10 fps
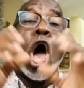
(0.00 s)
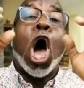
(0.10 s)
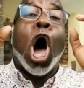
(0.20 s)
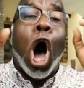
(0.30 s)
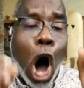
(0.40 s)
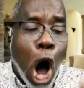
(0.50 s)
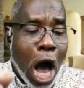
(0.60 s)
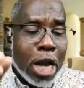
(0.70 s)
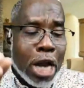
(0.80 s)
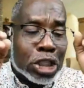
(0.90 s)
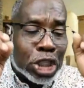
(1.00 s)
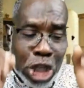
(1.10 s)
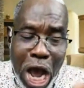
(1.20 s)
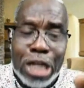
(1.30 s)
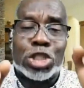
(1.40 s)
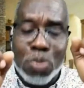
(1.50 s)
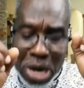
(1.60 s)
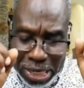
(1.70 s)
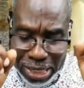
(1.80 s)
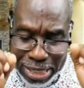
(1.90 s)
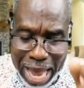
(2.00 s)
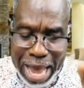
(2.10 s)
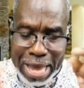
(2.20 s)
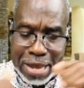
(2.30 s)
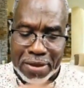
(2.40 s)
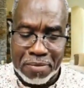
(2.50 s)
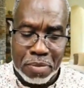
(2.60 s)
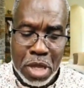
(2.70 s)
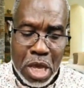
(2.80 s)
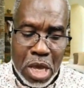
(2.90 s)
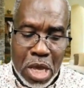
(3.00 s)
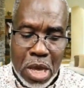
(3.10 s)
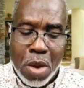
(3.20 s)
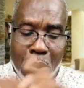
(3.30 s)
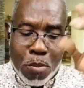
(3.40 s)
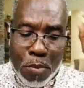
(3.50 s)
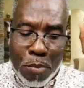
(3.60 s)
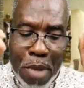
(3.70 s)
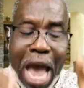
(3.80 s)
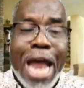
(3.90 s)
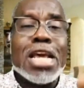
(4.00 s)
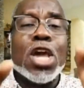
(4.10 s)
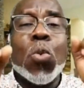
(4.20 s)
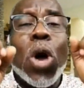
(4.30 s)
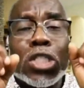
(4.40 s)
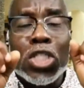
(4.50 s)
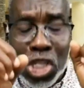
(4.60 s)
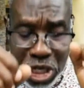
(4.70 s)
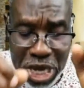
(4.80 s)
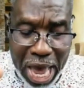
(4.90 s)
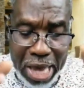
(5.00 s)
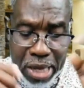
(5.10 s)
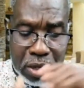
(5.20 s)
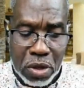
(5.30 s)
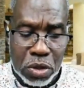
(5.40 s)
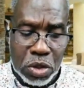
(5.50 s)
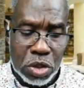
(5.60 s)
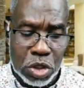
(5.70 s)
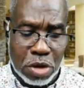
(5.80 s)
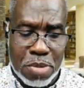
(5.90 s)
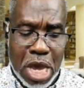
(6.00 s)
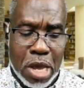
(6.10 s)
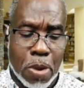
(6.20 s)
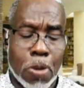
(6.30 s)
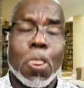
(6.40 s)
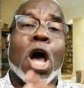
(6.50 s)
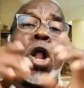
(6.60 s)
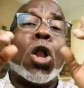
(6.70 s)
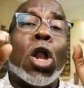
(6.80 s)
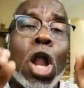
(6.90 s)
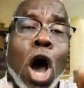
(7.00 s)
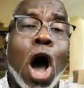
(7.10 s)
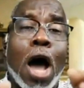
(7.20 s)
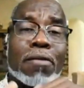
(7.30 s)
On Judgment Day, many will say to me, Lord,